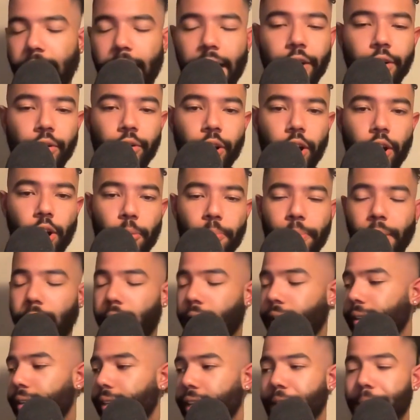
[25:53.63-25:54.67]
I don't know,
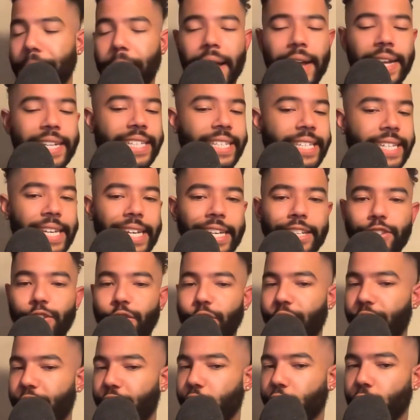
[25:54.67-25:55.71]
but D-backs need to
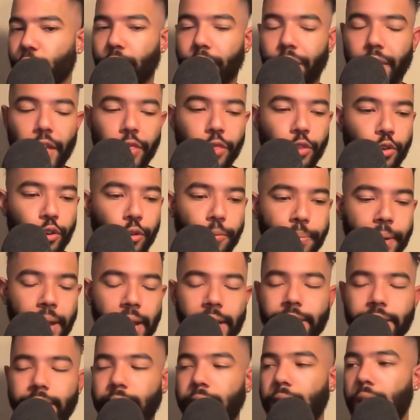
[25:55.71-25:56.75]
figure out that third
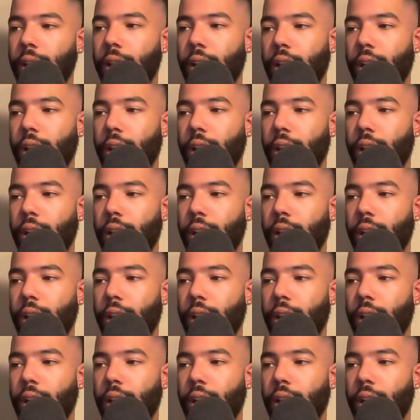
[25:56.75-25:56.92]
base.